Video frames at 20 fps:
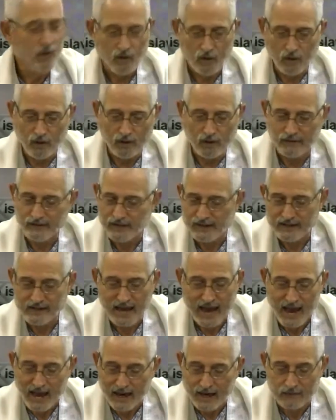All of these
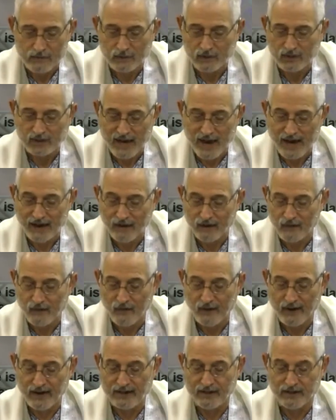animal
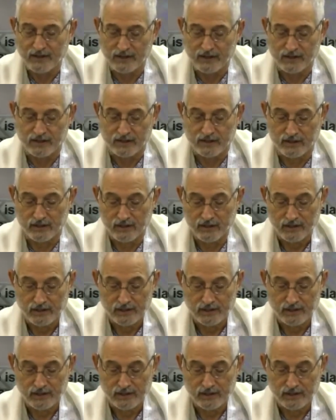sacrifices.